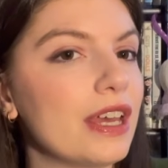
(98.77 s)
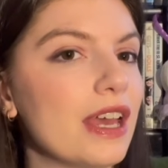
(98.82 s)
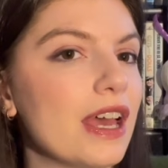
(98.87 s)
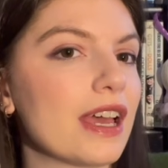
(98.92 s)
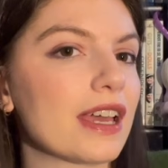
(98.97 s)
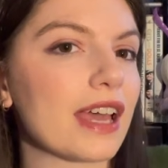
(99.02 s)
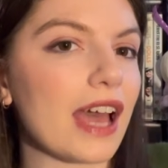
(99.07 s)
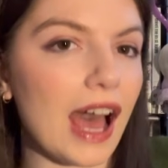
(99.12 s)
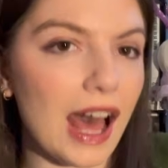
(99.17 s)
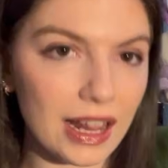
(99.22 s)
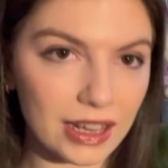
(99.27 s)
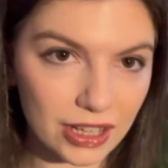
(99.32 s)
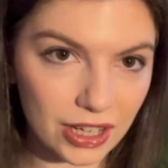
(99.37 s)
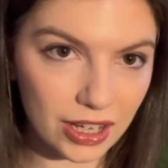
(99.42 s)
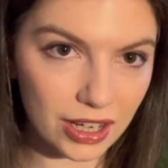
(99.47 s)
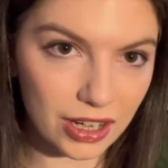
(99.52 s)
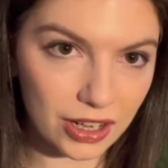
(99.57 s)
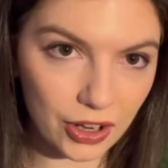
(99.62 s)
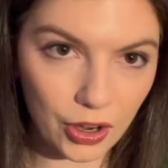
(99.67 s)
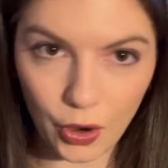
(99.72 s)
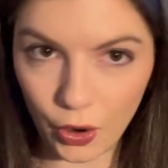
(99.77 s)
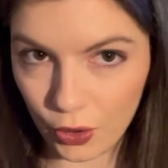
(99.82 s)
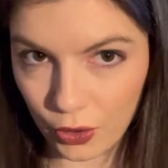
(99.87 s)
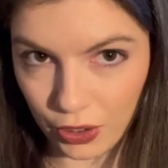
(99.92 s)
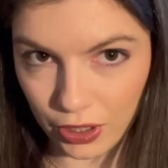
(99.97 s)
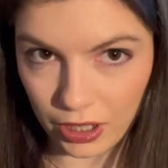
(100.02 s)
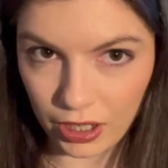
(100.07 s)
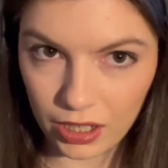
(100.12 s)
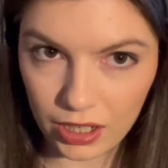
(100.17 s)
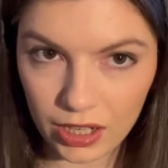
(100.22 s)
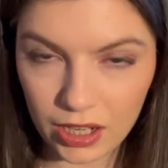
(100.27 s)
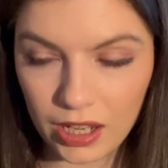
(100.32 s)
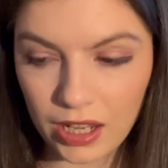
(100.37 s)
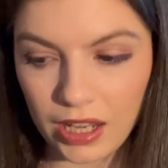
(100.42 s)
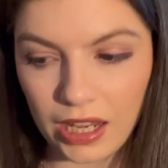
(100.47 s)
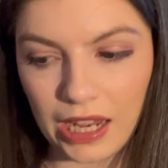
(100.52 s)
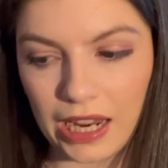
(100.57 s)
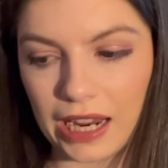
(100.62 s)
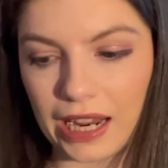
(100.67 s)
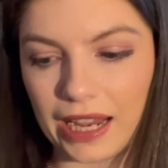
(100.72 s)
color coding,
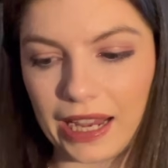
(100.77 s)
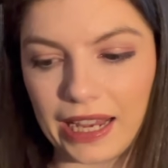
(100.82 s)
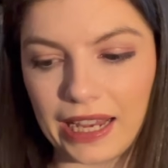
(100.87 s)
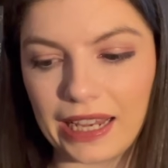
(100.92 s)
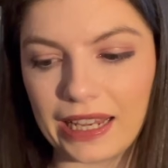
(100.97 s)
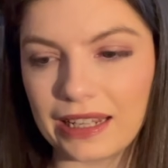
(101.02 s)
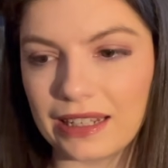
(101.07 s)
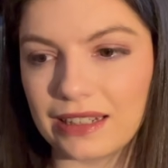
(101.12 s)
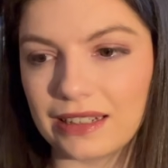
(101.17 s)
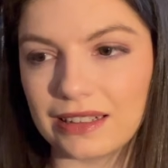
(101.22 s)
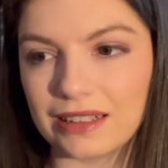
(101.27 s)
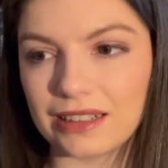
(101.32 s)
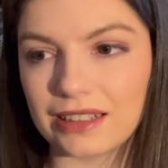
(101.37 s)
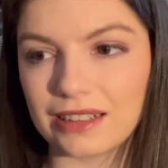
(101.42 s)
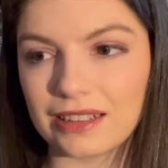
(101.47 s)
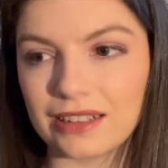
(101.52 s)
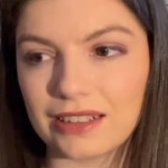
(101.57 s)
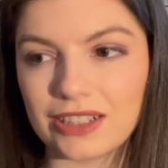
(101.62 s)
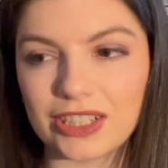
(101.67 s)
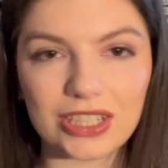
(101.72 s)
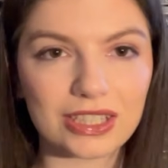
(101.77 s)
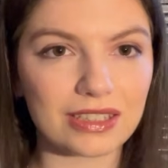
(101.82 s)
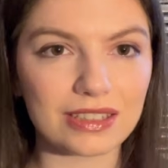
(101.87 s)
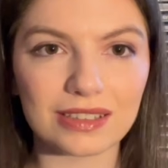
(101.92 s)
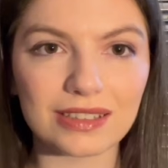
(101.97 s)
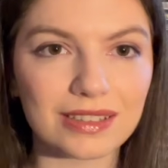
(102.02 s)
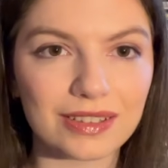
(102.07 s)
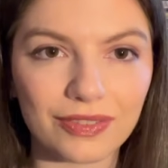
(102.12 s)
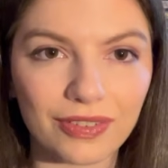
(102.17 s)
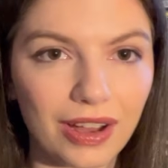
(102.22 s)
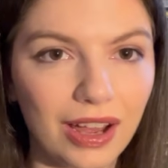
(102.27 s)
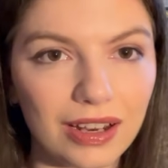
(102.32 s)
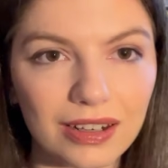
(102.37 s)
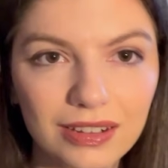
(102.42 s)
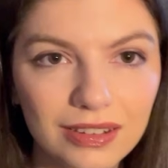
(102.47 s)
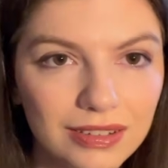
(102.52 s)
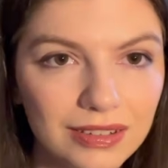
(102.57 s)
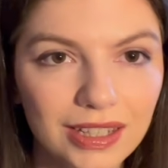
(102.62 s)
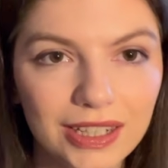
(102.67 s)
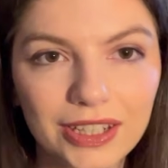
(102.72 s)
and just because it's
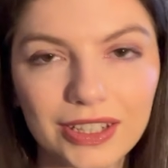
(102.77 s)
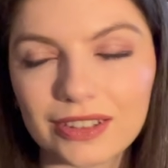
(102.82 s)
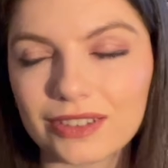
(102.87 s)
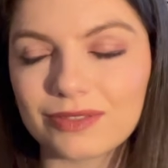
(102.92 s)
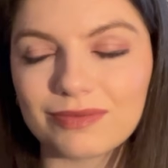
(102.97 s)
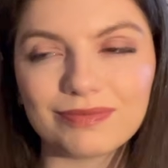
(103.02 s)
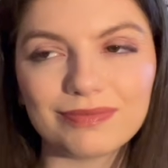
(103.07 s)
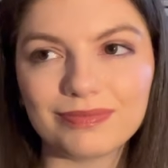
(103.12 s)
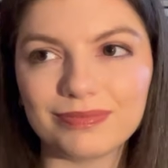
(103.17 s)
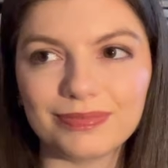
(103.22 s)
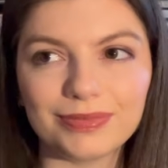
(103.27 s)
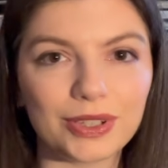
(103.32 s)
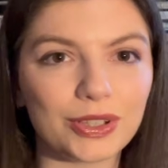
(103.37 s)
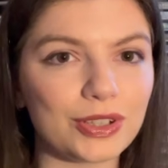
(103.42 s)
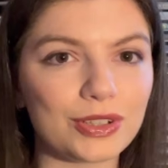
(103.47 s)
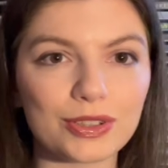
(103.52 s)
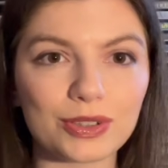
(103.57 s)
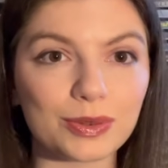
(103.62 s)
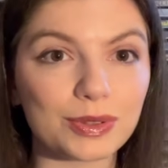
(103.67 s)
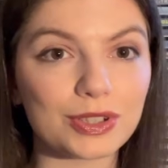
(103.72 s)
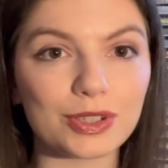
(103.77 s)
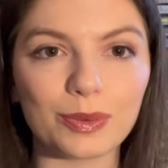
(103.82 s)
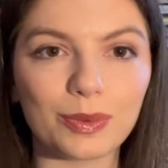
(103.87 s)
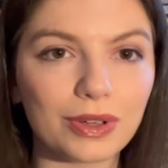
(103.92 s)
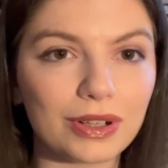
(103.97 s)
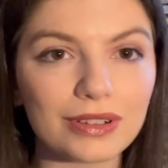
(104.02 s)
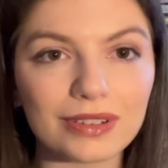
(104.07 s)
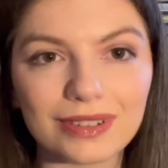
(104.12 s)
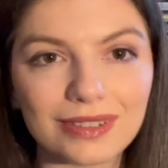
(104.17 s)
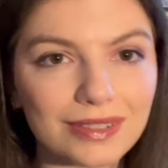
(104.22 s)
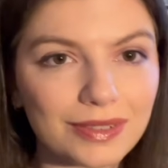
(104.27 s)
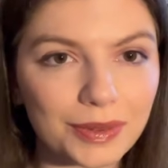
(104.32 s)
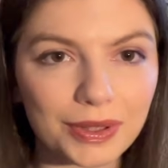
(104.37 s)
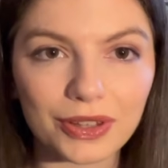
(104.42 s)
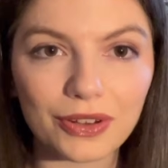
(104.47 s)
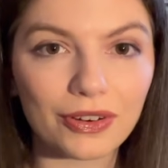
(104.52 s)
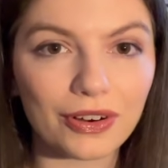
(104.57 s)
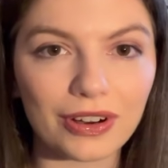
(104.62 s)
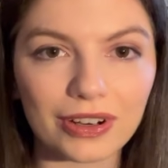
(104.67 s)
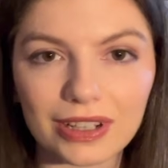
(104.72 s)
fun, like you can do what you want with
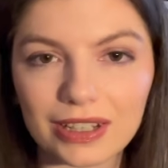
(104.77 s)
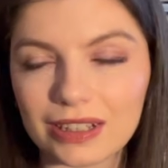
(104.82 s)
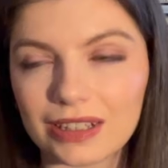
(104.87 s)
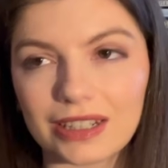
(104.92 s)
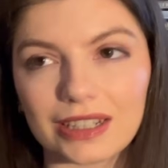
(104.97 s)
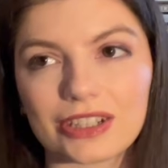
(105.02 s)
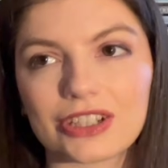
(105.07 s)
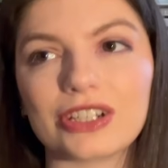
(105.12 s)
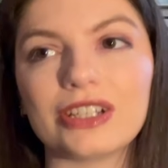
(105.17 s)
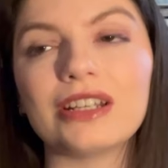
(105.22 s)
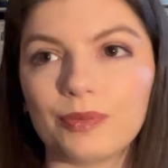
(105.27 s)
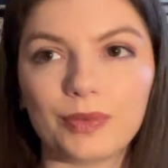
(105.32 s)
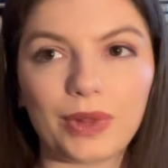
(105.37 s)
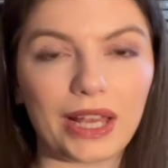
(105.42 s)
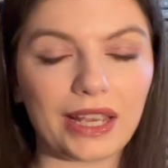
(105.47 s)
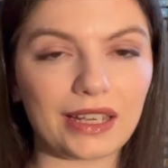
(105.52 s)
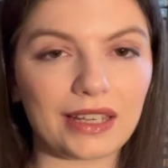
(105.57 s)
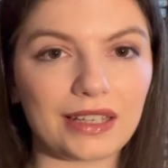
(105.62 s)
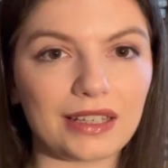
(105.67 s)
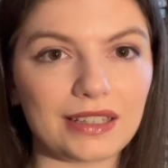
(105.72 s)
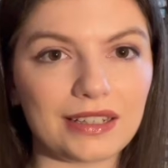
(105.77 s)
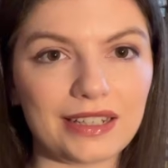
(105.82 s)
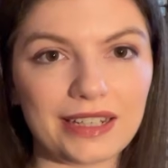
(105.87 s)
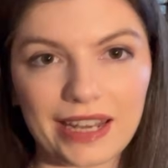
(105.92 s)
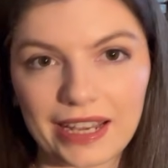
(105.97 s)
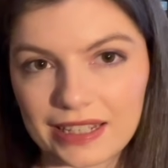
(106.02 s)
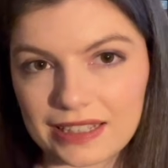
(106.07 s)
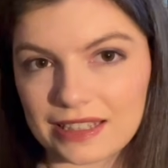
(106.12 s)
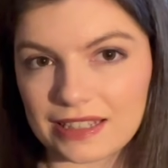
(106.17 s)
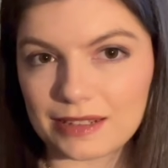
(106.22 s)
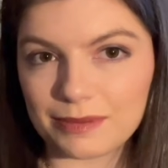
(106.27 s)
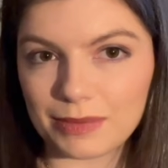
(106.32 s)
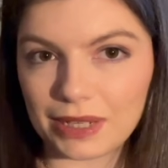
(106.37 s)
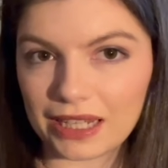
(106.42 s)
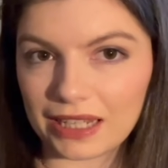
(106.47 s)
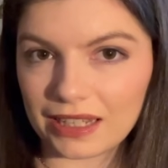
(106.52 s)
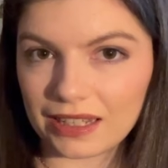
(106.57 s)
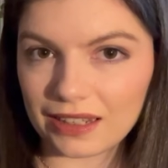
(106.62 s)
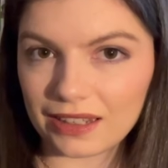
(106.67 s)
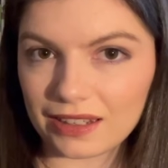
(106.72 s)
your own collection. Like next to
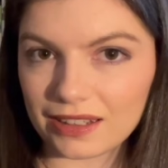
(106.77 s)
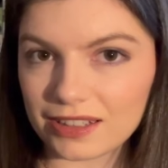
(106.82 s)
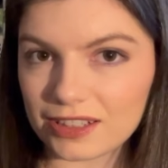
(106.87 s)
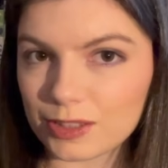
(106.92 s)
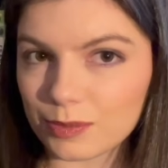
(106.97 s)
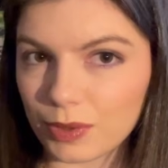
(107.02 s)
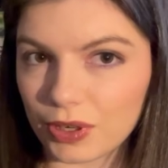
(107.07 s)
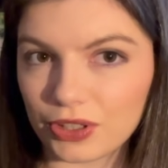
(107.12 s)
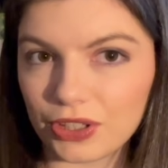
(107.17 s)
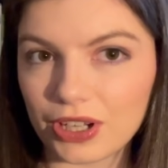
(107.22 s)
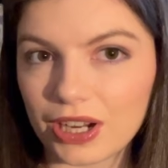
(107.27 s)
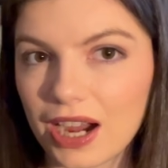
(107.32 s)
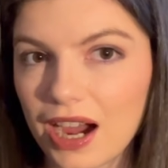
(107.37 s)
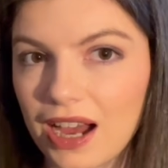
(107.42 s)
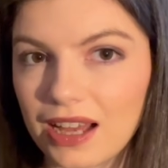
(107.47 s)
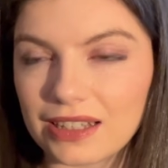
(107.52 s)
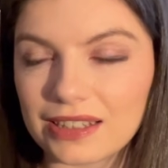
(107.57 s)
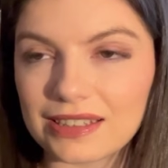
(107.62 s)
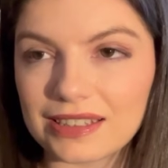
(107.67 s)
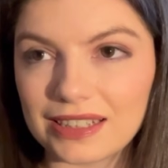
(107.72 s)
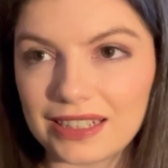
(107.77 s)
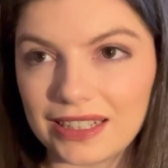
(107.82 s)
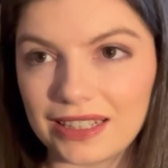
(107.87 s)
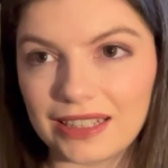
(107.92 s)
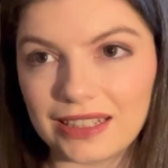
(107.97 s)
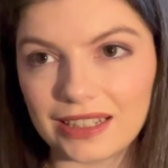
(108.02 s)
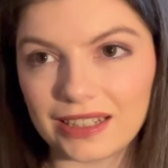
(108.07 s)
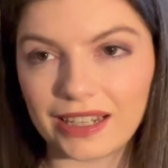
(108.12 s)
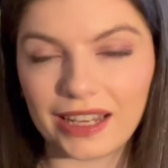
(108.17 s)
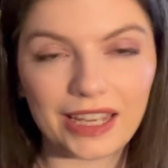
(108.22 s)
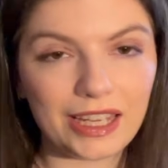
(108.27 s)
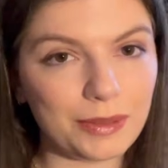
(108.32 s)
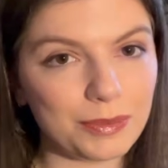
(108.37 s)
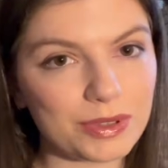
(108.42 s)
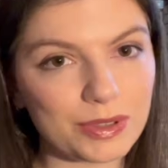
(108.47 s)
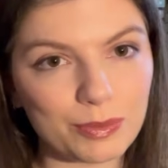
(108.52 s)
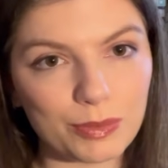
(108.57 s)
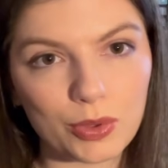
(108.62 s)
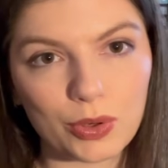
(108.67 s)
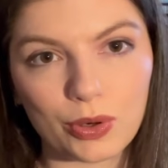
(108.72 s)
me in the spot you can't see are
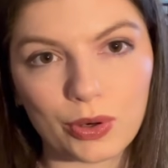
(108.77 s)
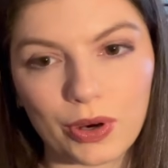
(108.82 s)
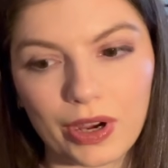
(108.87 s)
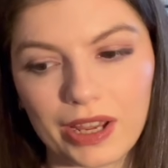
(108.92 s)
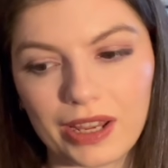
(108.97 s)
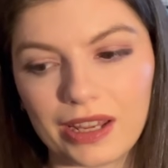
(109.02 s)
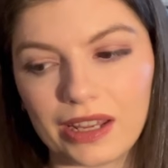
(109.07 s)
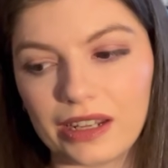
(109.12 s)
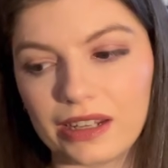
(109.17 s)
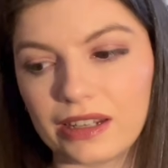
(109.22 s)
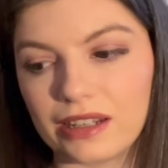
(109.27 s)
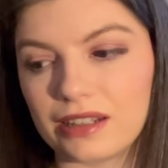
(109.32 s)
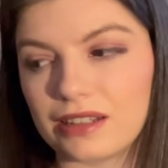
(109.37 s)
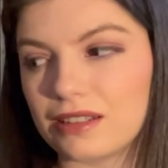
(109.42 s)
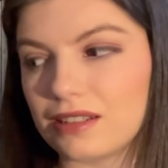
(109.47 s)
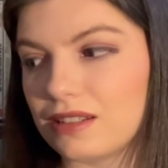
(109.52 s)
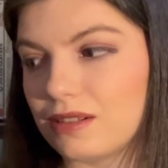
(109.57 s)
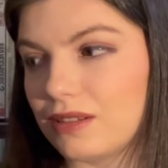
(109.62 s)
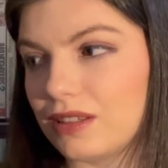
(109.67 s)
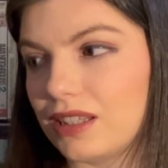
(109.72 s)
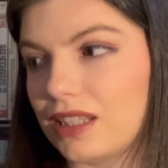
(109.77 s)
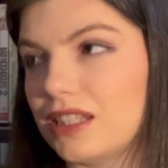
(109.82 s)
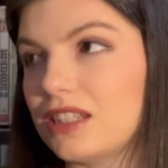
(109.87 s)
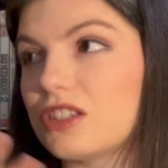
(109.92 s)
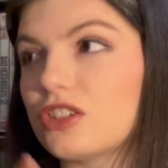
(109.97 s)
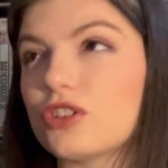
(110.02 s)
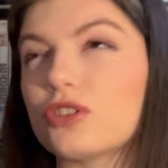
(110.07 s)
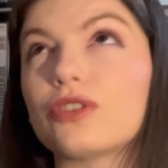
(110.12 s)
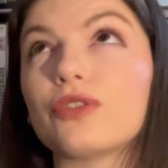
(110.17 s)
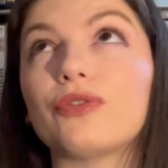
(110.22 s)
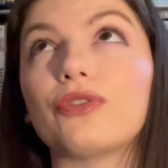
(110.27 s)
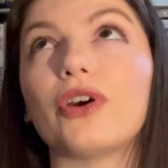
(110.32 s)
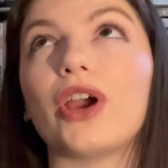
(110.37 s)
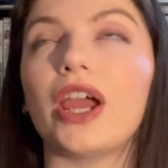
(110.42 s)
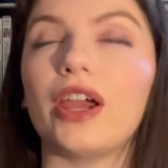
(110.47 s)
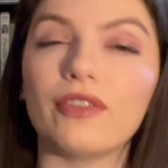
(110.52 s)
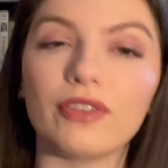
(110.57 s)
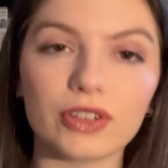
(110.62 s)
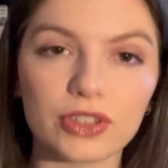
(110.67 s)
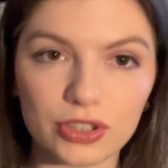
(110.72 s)
heaps more, and this took
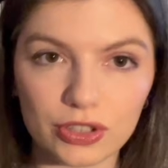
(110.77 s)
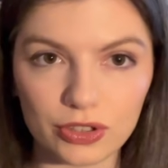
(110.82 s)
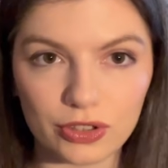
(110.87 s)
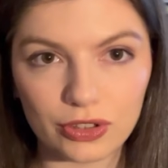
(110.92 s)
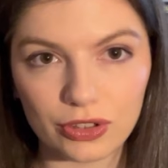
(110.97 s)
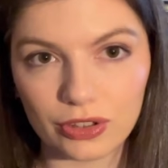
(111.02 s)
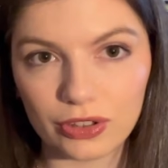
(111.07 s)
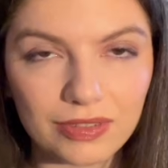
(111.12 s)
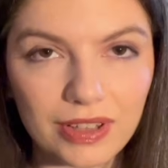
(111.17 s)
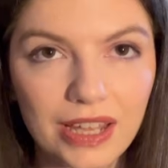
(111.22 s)
forever to do.